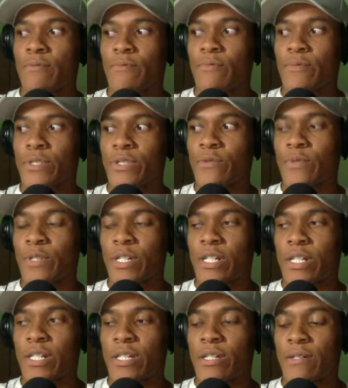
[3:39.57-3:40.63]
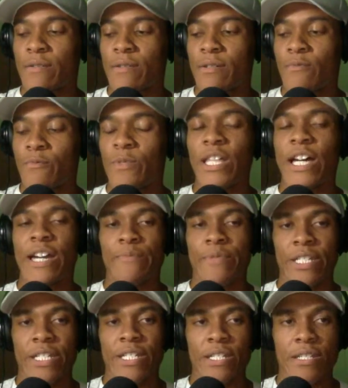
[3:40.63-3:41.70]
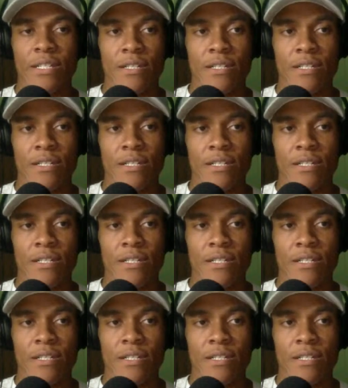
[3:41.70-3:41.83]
what's the word? Reliably.